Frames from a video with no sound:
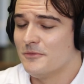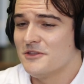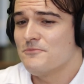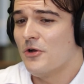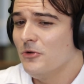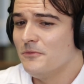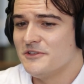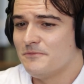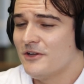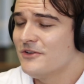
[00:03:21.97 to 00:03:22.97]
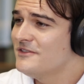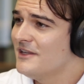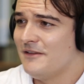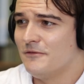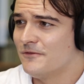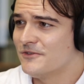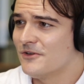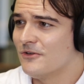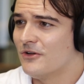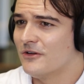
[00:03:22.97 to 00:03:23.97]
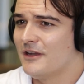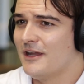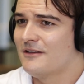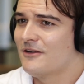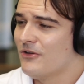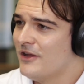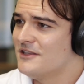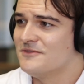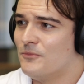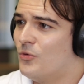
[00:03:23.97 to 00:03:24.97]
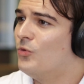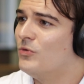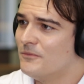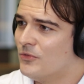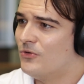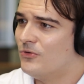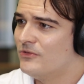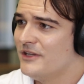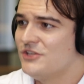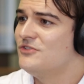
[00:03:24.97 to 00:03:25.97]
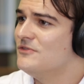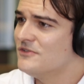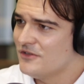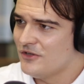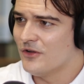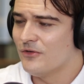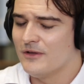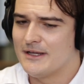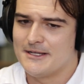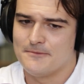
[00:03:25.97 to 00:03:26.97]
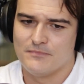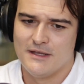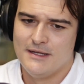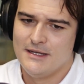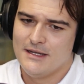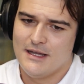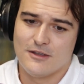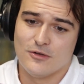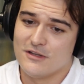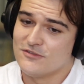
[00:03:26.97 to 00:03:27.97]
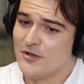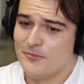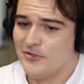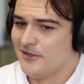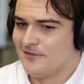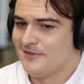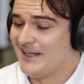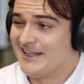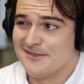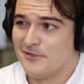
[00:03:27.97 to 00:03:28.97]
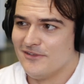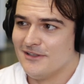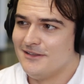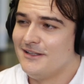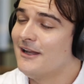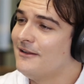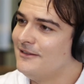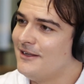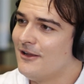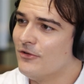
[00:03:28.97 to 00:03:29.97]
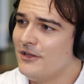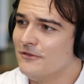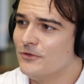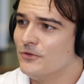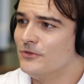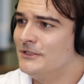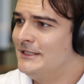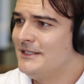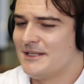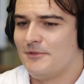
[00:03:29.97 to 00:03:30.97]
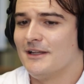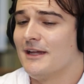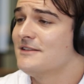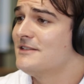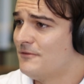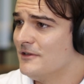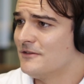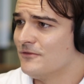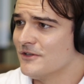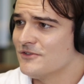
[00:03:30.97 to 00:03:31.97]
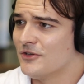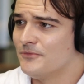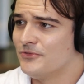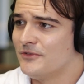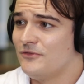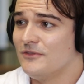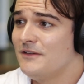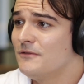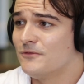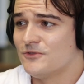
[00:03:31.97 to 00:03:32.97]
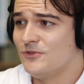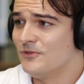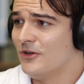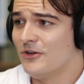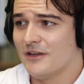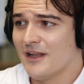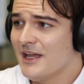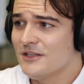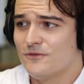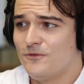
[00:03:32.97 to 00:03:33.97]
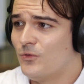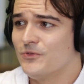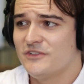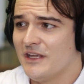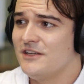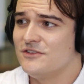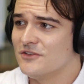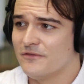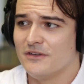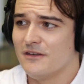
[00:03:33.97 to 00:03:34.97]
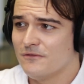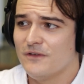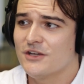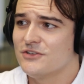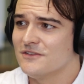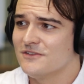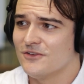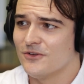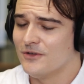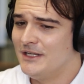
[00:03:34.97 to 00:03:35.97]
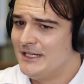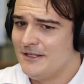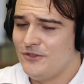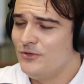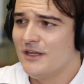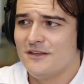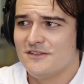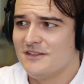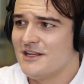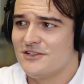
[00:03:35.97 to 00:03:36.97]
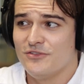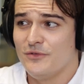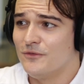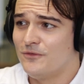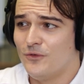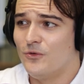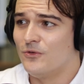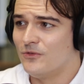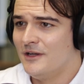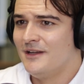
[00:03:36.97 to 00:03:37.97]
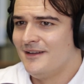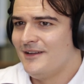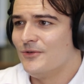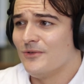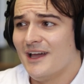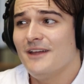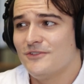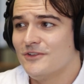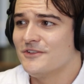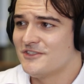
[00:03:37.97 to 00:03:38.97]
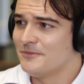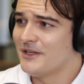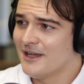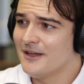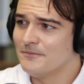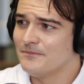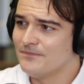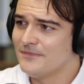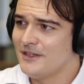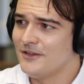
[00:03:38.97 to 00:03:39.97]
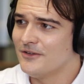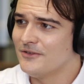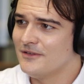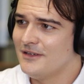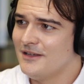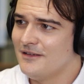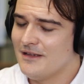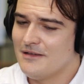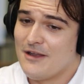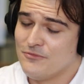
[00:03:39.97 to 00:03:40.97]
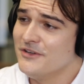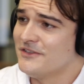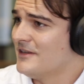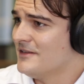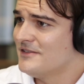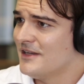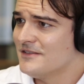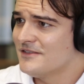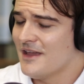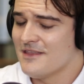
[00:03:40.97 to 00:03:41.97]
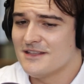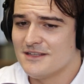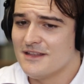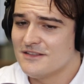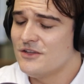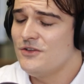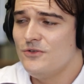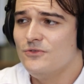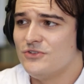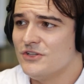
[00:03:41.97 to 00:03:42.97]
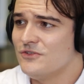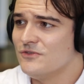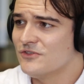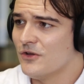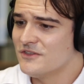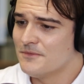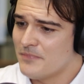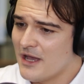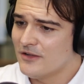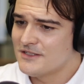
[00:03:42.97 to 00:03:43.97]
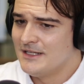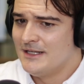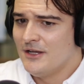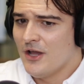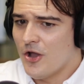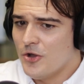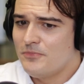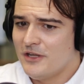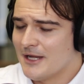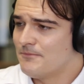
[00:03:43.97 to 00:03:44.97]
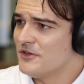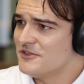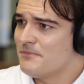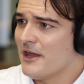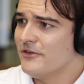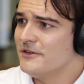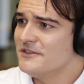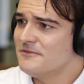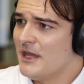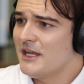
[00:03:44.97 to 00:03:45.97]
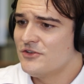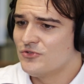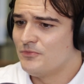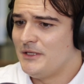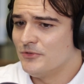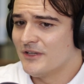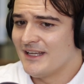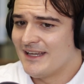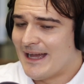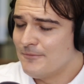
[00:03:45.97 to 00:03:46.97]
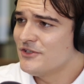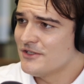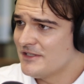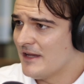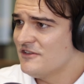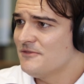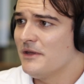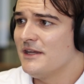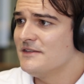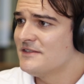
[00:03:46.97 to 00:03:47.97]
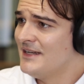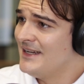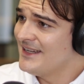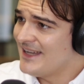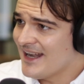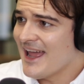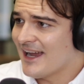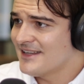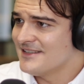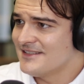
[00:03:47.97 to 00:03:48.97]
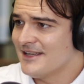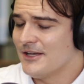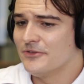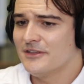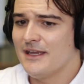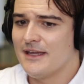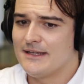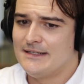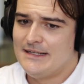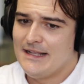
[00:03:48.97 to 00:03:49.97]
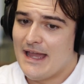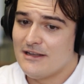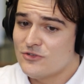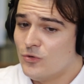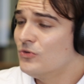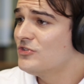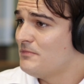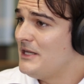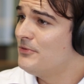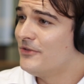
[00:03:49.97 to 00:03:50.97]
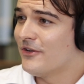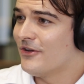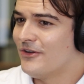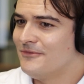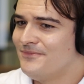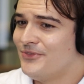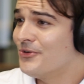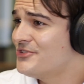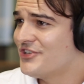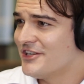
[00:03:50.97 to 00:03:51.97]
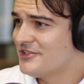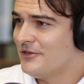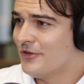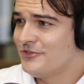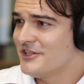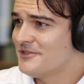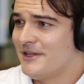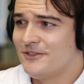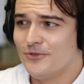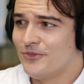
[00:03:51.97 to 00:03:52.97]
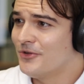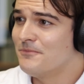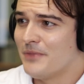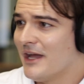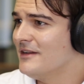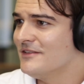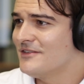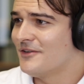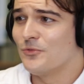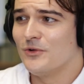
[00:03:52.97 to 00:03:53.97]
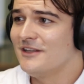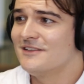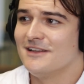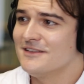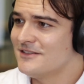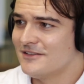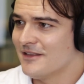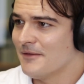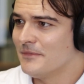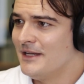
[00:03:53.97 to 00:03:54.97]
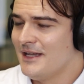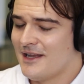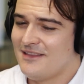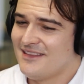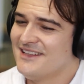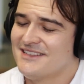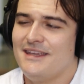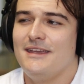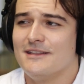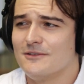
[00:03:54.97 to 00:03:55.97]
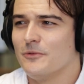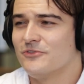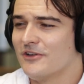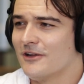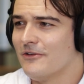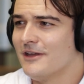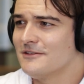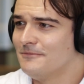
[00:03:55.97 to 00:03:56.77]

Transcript: But the problem is because they leave it for so long, it creates more and more issues. A good example, and to get into a bit of a nitty-gritty of it all, something like syphilis, for example, if you leave it for too long, it has 4 stages of an infection. So if you get to stage 3 or 4, your life starts to become, at risk in a sense. And that's a huge issue. So it's about opening up those barriers, making sure people can come to a safe space, get access to healthcare, and talk to people that are non-judgmental and non-biased and are willing to listen to them. And I think that's key, and that's what we're trying to create.